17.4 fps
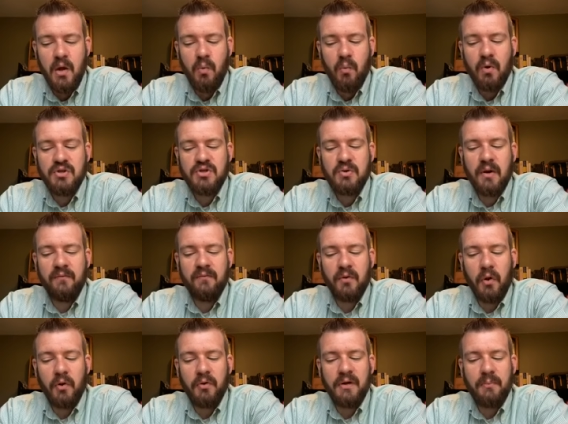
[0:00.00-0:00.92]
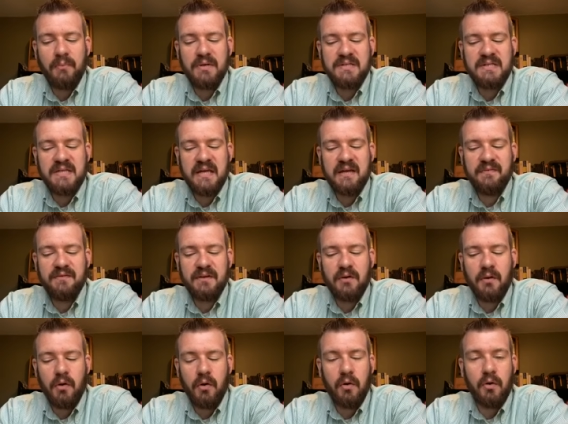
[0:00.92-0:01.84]
What you have learned and received
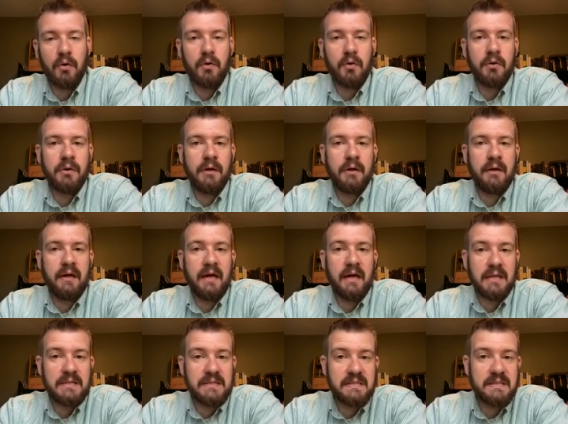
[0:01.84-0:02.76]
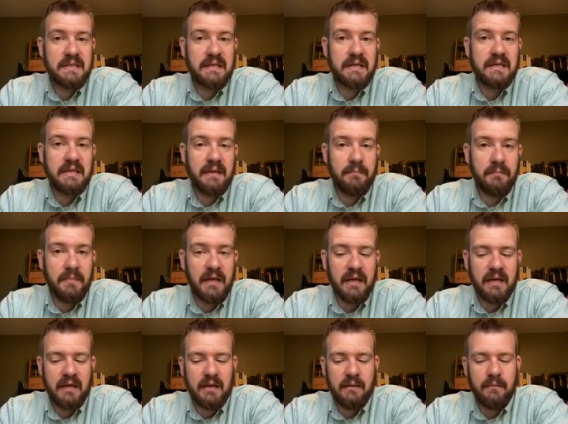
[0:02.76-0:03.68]
and heard and seen in
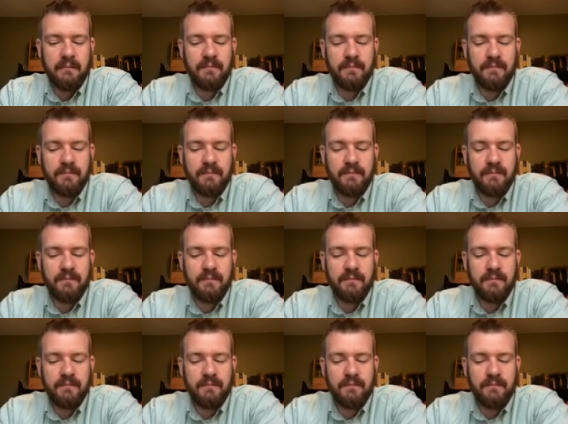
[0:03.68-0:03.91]
me,